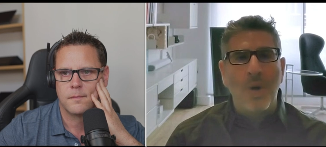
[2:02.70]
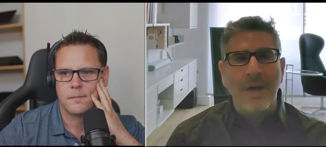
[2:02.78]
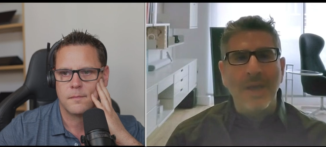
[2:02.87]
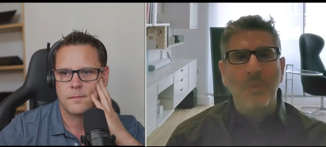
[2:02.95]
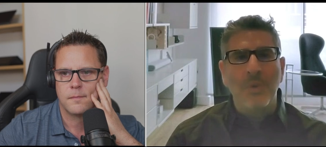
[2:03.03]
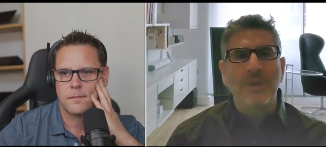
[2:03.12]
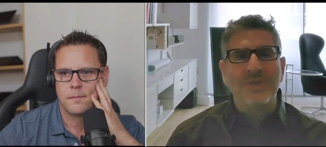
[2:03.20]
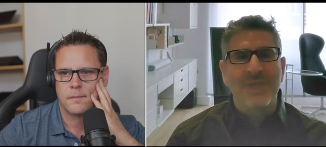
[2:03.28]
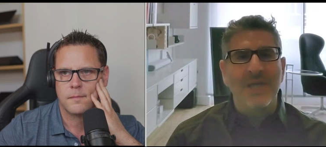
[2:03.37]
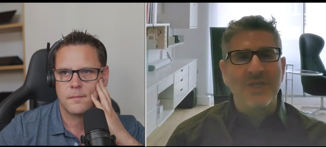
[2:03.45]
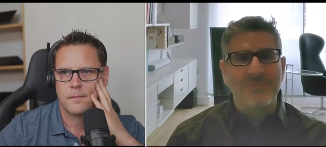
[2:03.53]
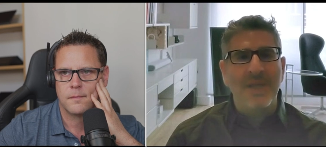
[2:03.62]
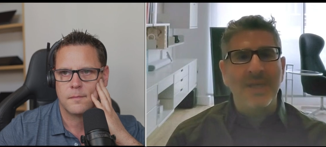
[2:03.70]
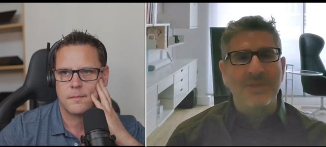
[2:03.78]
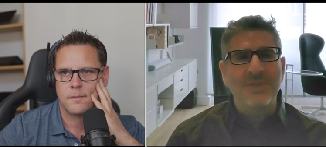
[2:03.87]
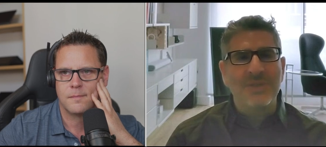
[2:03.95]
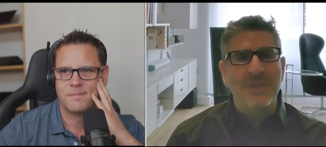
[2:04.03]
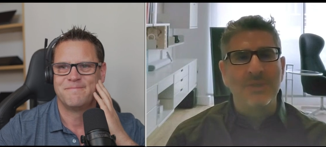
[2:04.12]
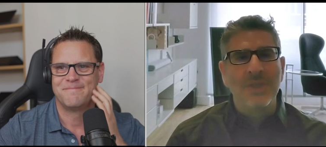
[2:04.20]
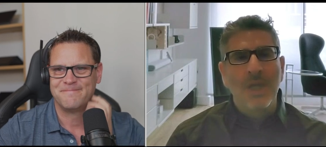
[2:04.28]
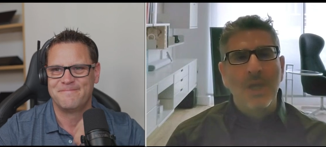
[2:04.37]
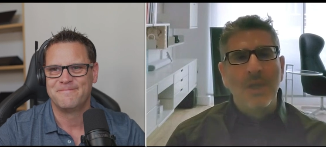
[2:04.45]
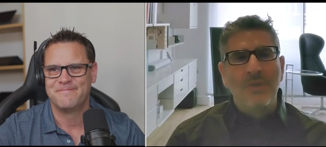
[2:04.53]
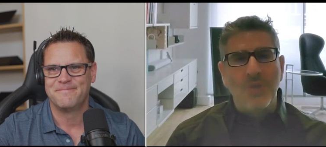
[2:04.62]
Speaker 1: why work takes place. And
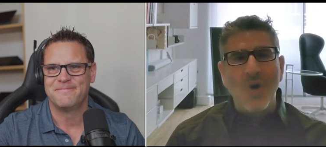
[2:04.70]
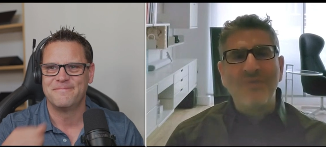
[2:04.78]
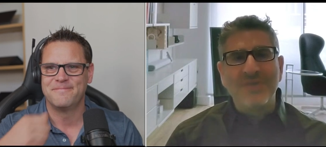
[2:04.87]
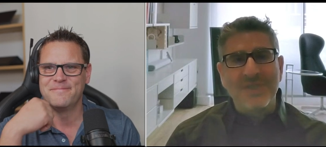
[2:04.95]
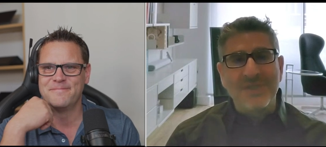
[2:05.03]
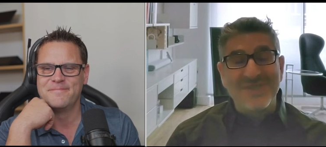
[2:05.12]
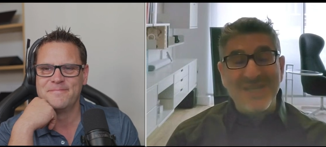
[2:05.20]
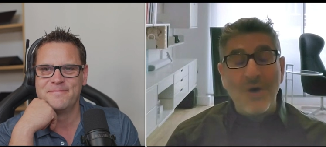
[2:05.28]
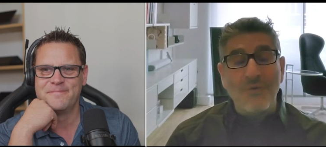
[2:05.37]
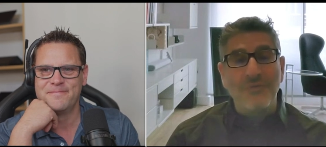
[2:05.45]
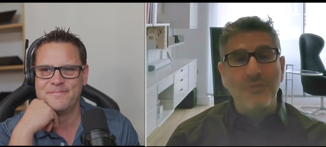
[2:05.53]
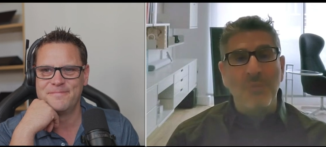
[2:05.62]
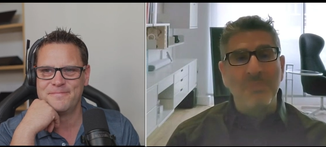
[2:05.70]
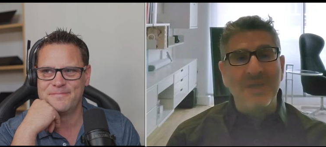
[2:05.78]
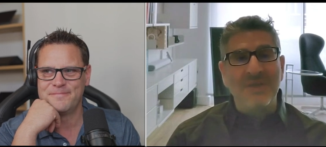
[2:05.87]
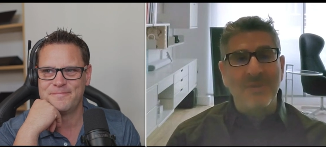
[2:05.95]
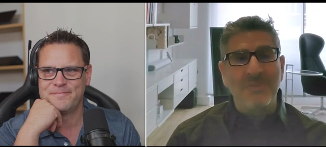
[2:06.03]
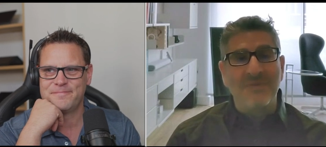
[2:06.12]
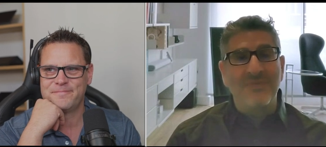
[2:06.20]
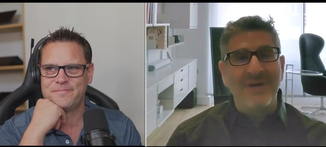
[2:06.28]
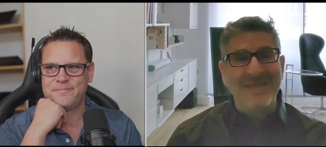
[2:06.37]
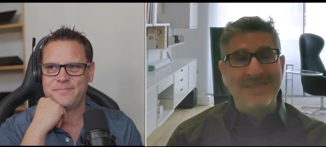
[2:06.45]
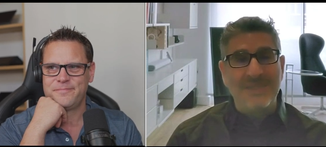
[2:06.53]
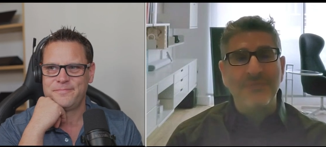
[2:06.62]
the office itself will be something
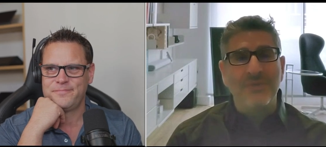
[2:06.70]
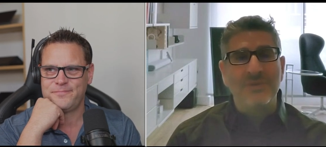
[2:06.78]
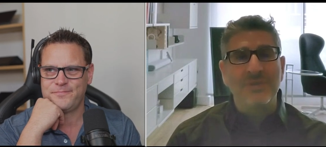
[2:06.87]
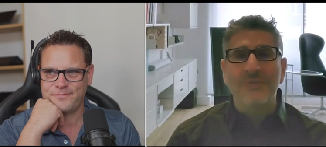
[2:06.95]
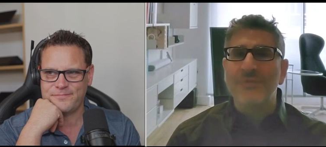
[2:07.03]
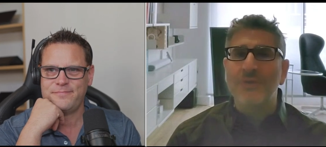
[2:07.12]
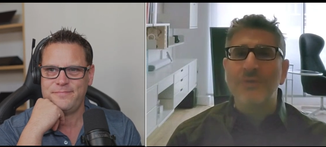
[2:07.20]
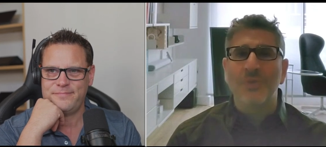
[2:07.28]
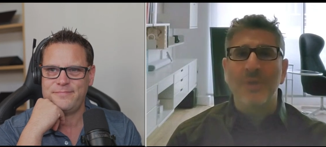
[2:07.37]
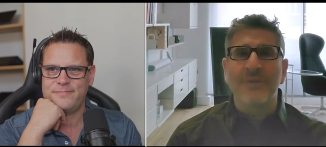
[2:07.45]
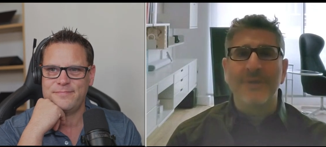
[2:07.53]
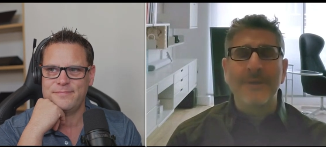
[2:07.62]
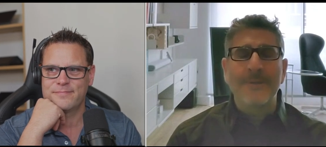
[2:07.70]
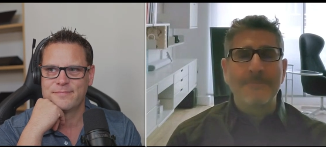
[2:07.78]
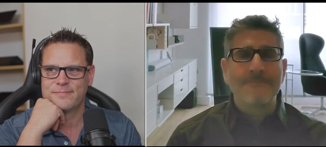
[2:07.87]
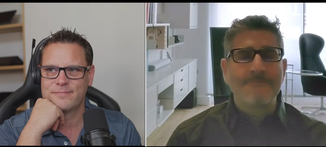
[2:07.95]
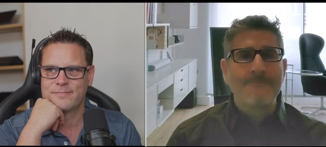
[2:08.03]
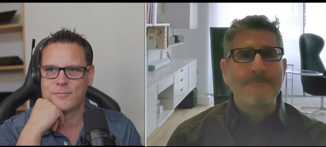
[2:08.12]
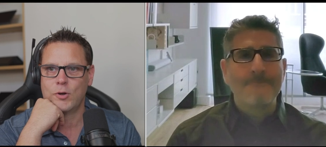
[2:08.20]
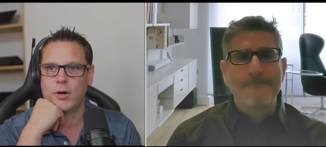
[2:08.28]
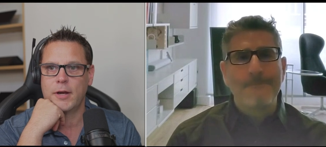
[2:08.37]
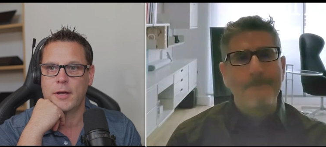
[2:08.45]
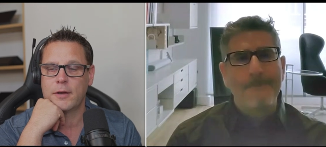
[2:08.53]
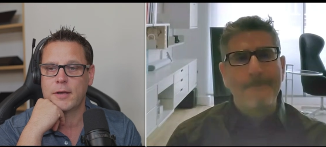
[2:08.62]
very different in the future, we think.
Speaker 2: All
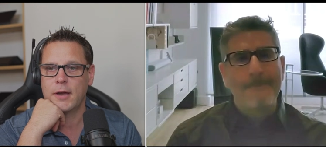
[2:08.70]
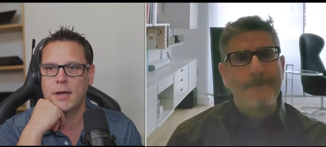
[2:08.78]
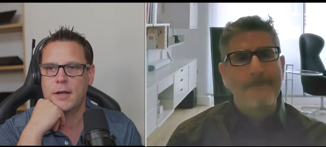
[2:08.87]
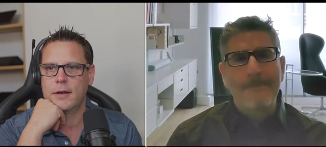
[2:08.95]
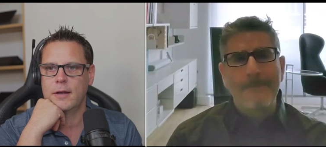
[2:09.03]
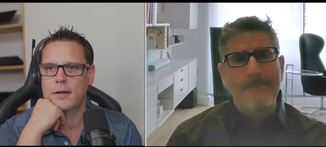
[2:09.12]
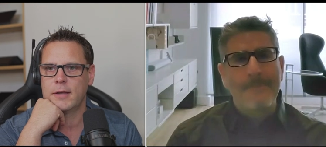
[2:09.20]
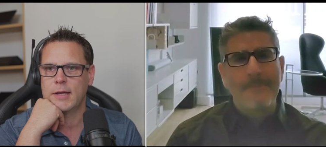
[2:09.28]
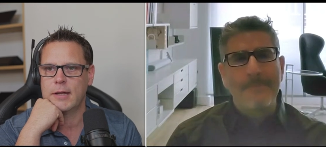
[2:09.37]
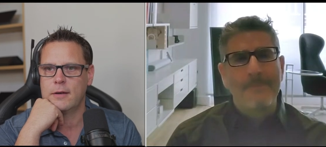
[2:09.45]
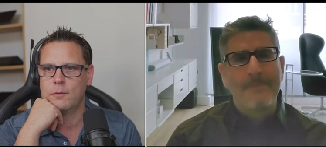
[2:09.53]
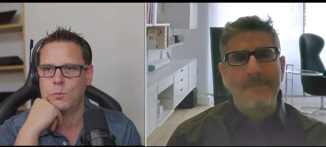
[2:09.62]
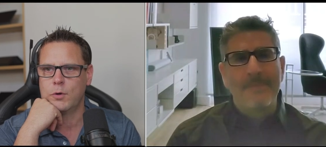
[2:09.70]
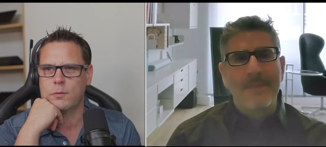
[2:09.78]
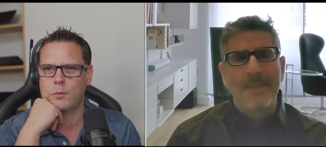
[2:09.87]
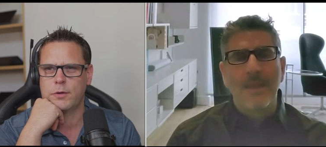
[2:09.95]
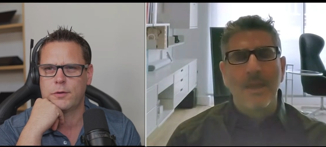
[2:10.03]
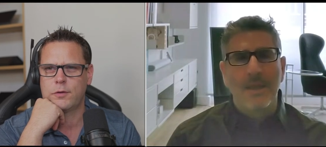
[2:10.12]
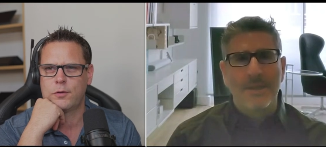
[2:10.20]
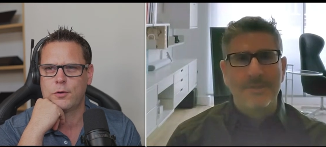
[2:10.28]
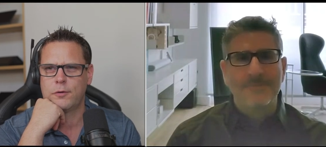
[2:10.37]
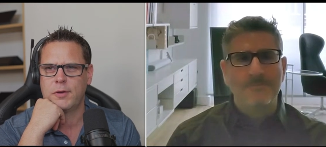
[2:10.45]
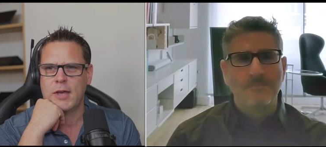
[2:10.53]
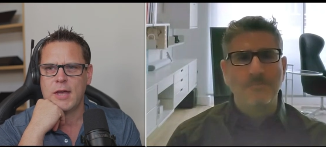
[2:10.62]
right, okay. And and again, what what's the sort
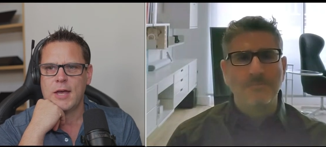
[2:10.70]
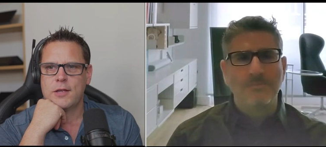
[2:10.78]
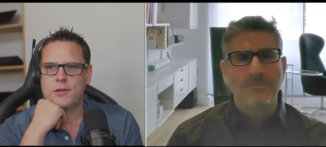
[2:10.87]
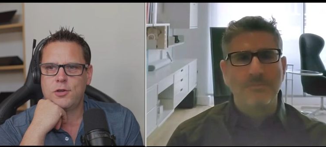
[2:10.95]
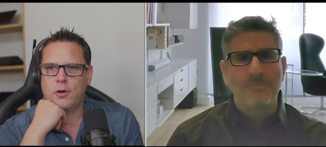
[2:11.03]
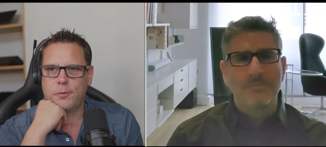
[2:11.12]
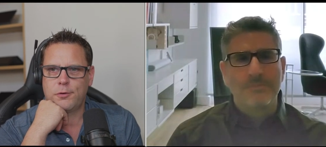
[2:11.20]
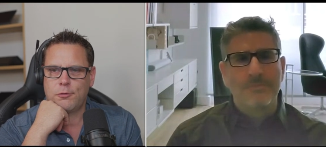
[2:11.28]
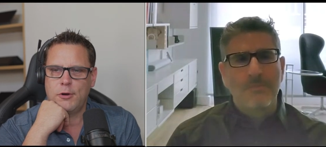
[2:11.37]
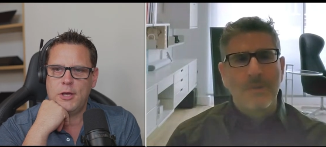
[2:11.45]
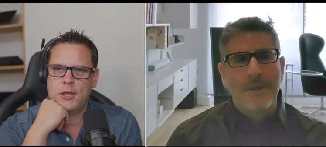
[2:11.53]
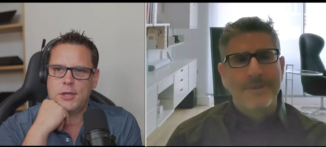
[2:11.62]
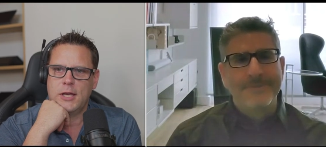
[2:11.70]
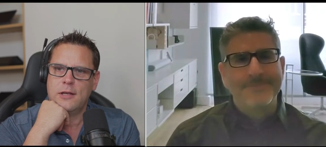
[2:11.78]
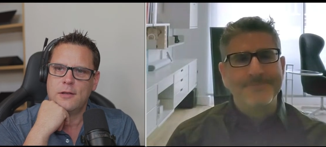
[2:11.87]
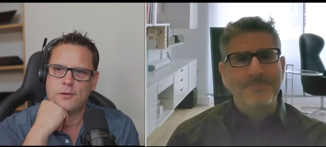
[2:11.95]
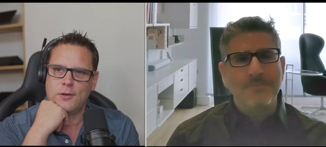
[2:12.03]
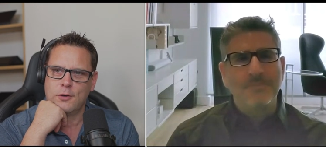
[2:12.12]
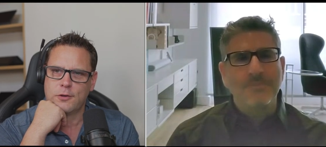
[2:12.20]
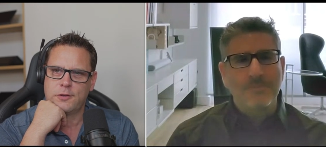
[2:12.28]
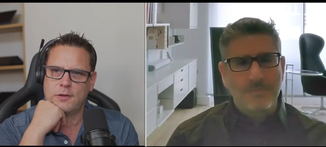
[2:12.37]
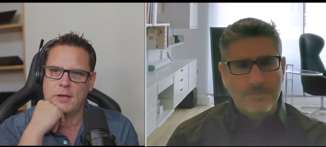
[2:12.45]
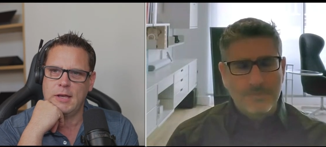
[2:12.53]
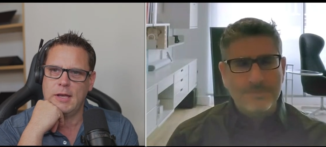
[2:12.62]
of top three things that you're
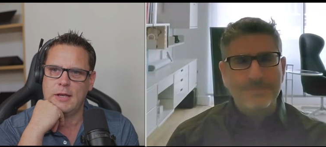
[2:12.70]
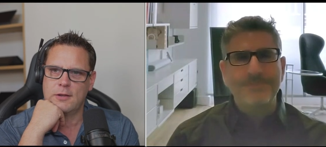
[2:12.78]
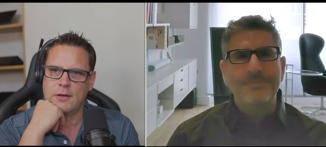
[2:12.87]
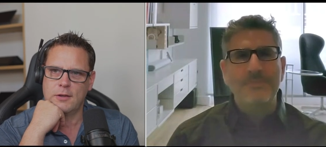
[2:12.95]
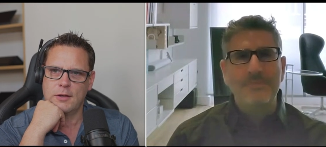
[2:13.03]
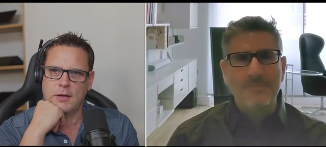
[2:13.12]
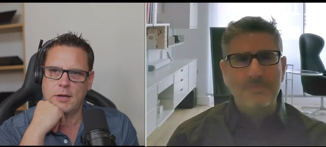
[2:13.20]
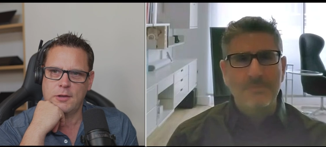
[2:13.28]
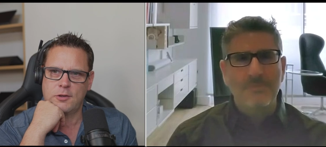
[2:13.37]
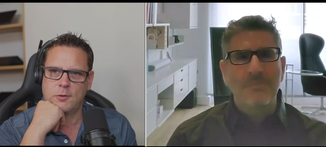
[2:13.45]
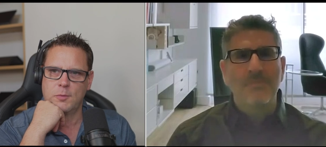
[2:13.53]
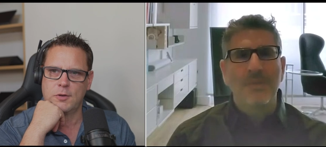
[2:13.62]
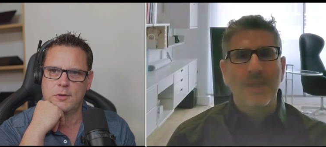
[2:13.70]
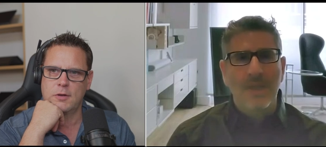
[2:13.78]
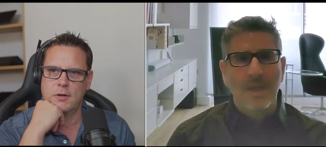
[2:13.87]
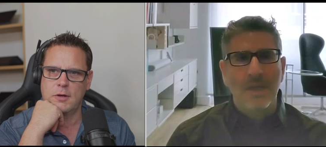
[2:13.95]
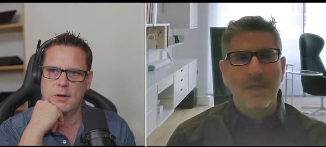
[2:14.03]
seeing that, that customers are, are